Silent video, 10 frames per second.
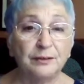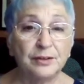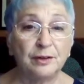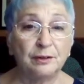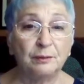
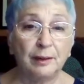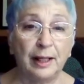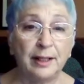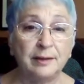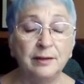So,
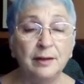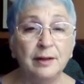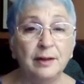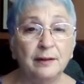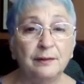and
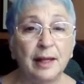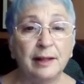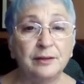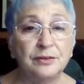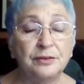
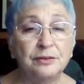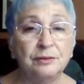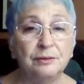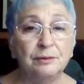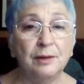thanks
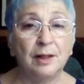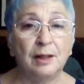to